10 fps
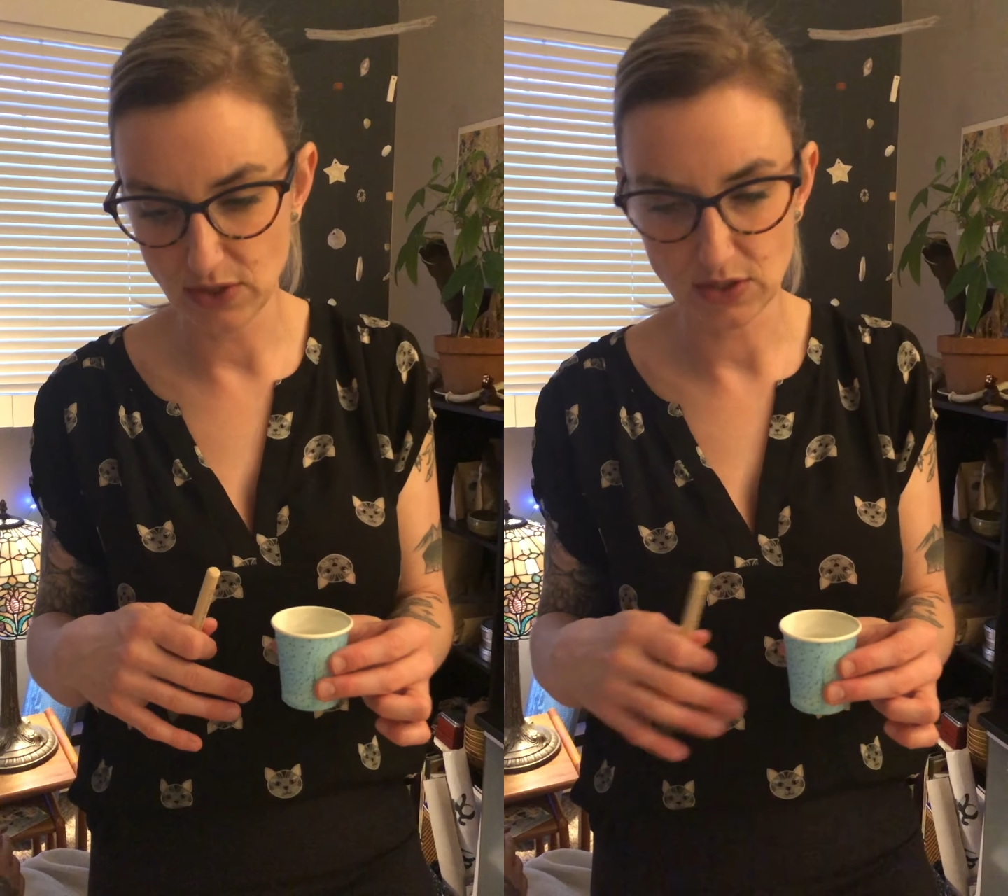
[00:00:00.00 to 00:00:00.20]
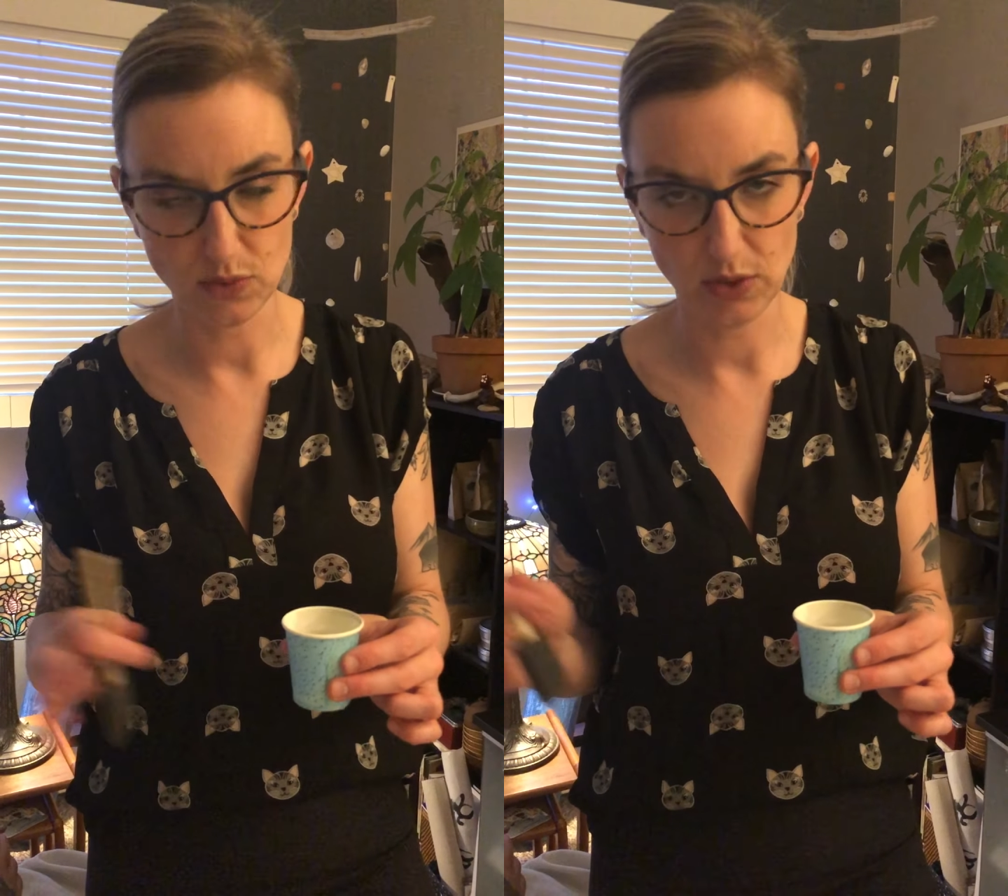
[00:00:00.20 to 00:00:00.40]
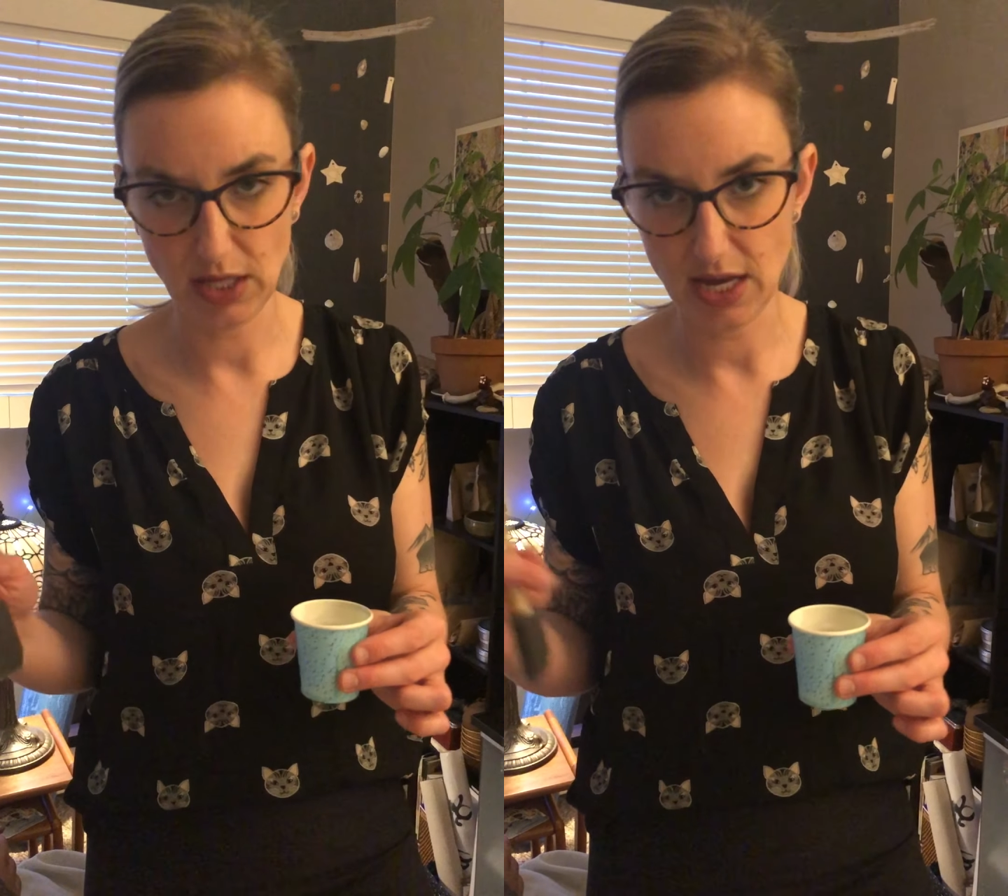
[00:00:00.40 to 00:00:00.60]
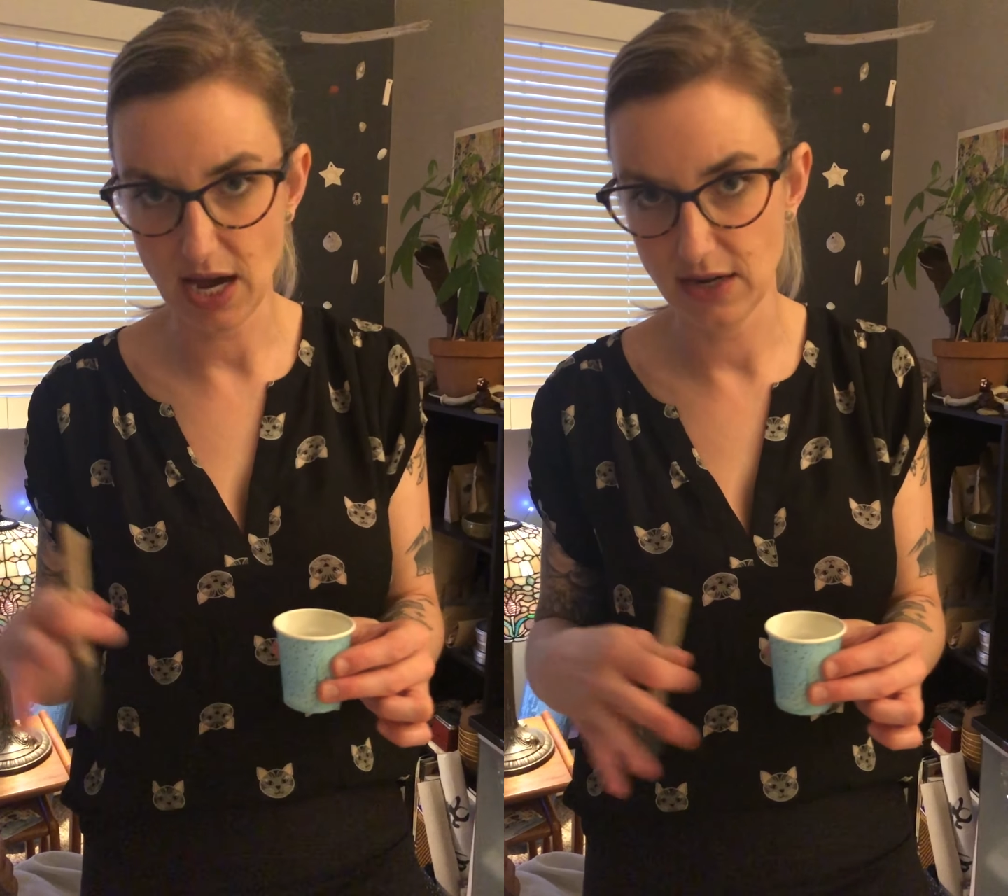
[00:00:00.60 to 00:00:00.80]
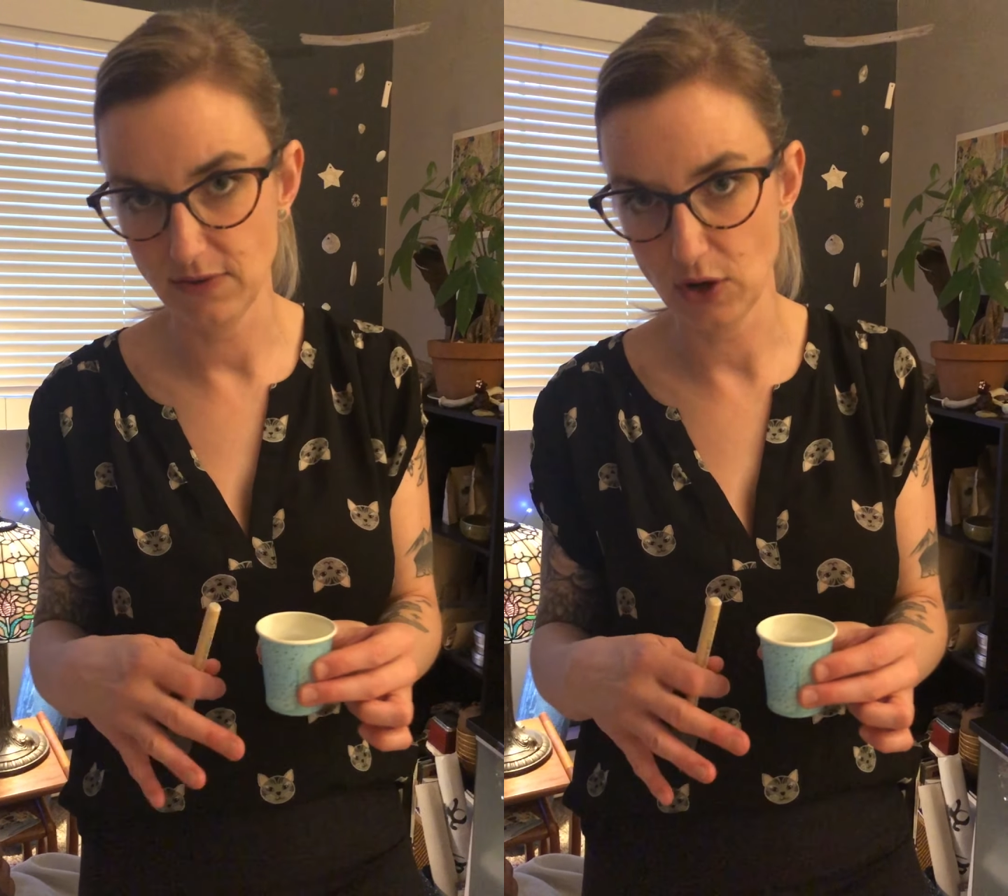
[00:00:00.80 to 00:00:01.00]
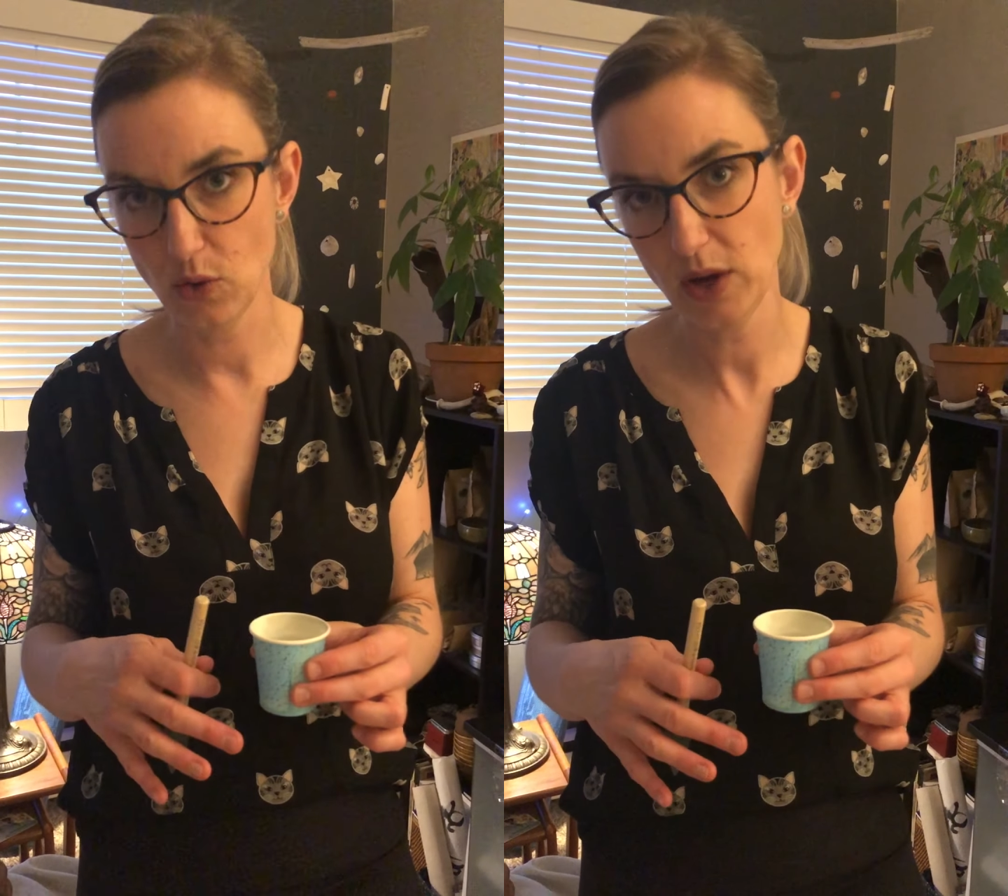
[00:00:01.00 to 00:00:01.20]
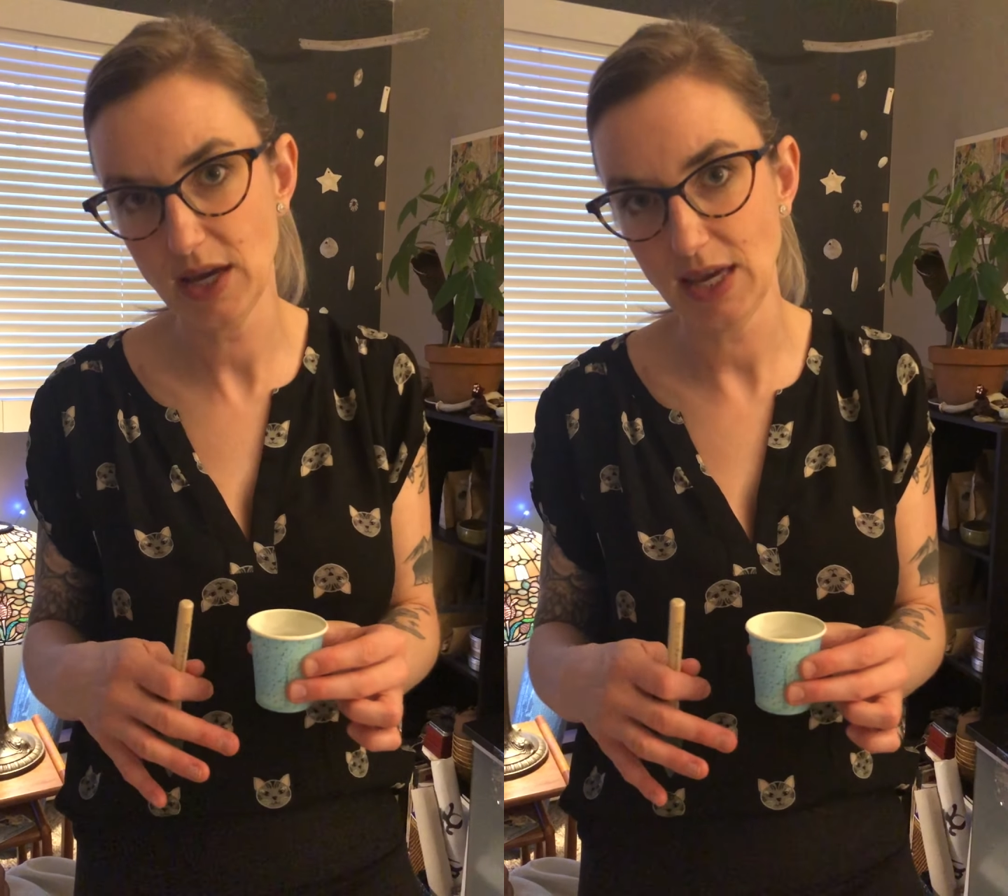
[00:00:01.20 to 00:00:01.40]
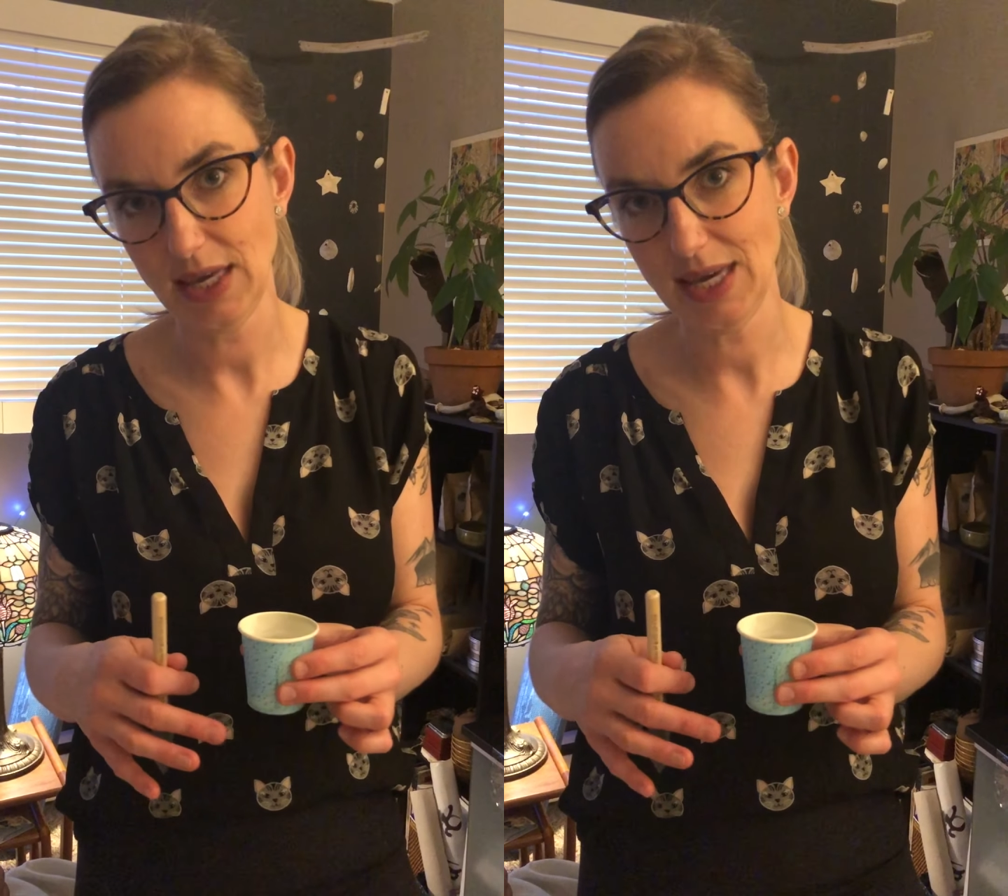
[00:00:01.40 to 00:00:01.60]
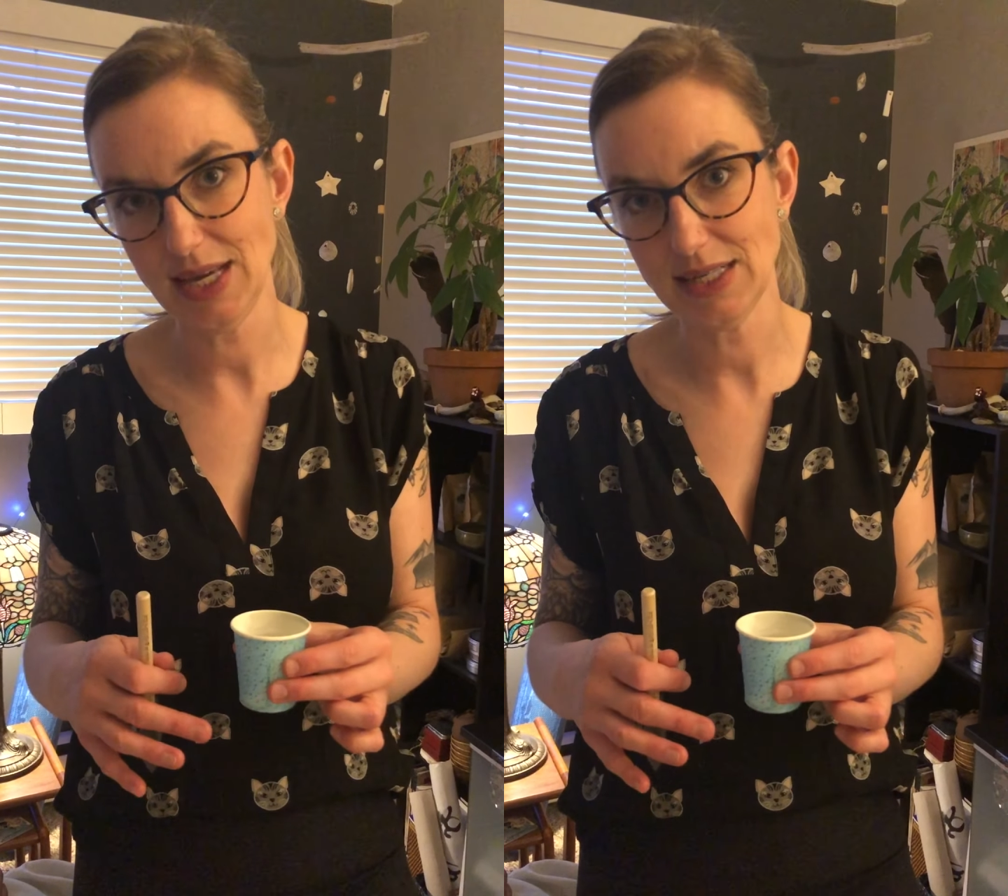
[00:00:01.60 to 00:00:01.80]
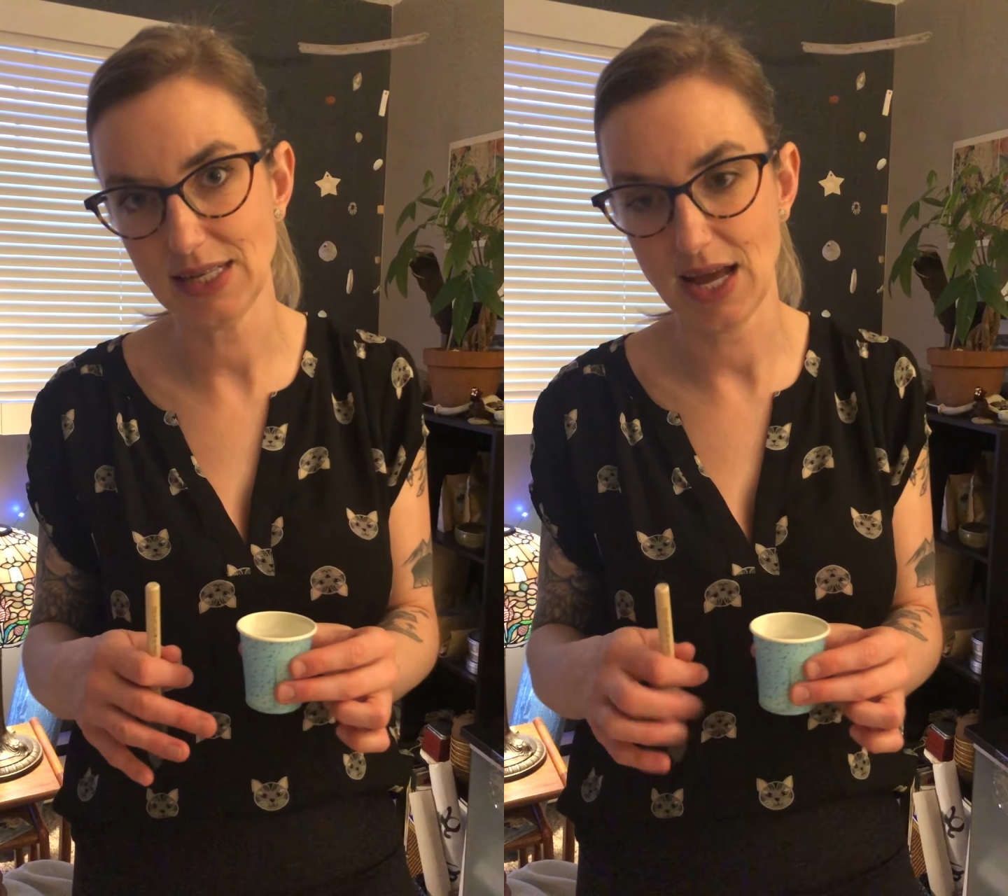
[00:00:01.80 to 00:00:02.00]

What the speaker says: It's really kind of a quick heat,